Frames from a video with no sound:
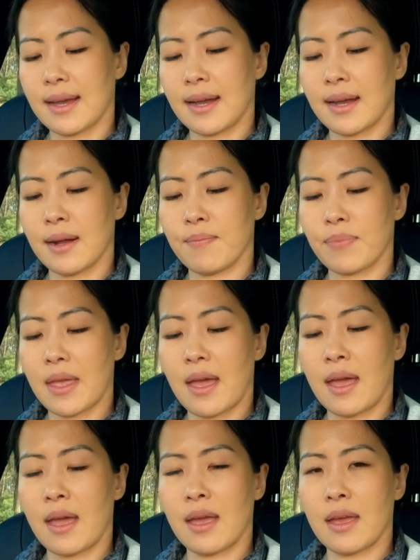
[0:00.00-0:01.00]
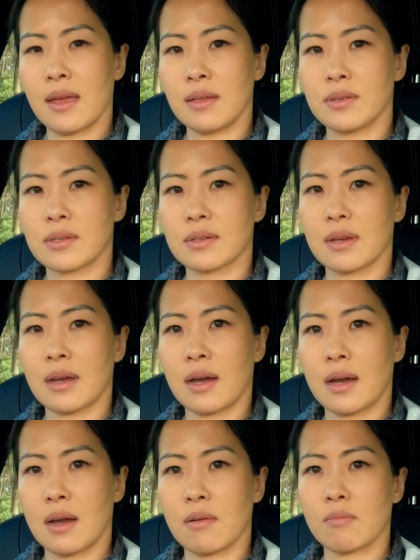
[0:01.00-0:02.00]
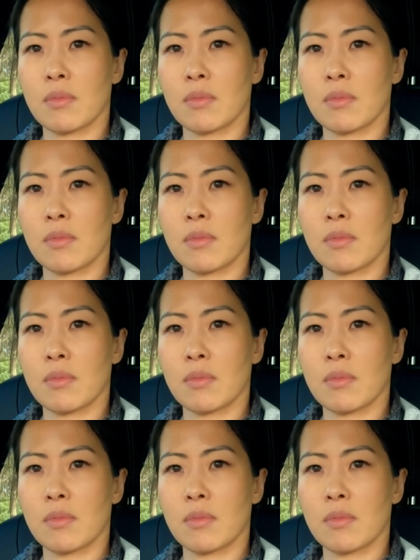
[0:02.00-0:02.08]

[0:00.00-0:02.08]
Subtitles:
and a